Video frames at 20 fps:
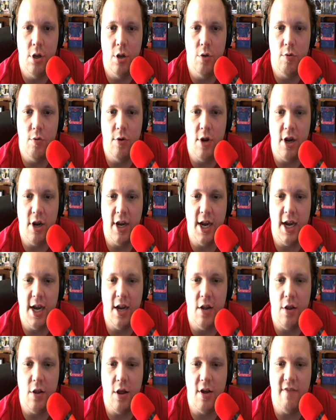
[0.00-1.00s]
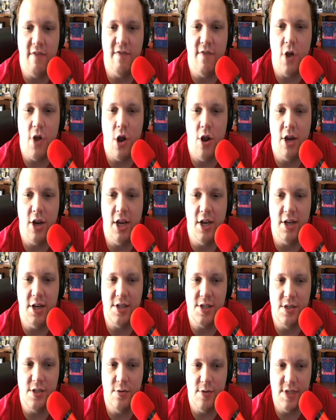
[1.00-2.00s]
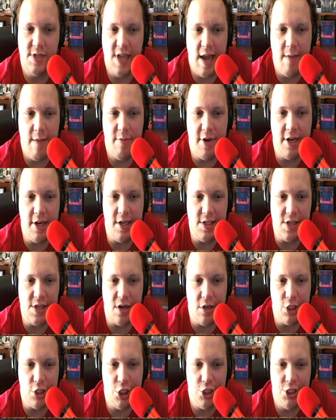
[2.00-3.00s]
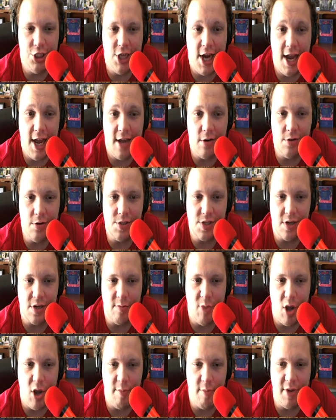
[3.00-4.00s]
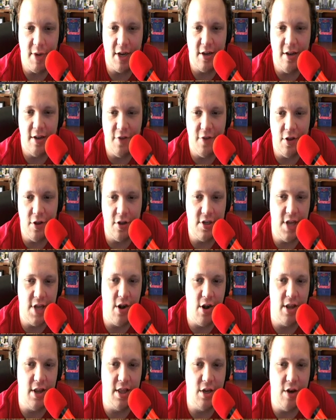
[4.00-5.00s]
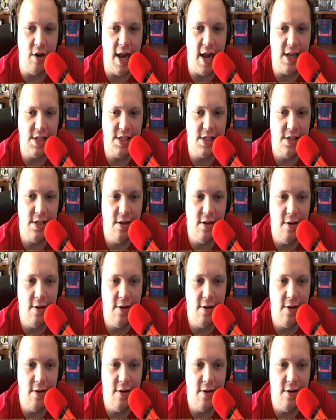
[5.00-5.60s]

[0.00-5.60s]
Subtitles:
we're not getting a lot of fogginess. What's happening is our shadows are popping. If you look down at the grass,